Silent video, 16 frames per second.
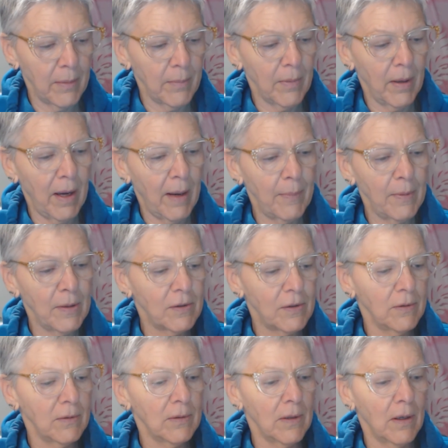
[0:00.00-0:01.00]
I'm happy
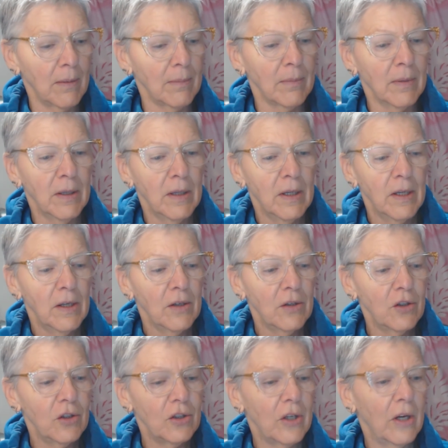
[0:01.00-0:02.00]
to um,
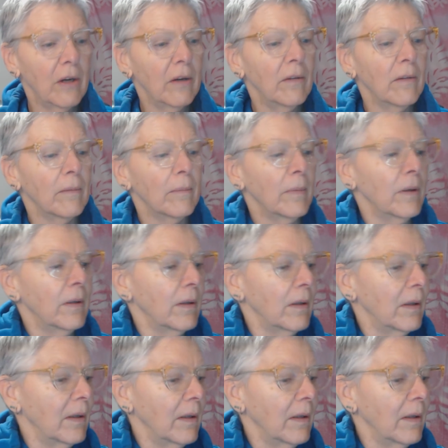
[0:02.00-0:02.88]
share them.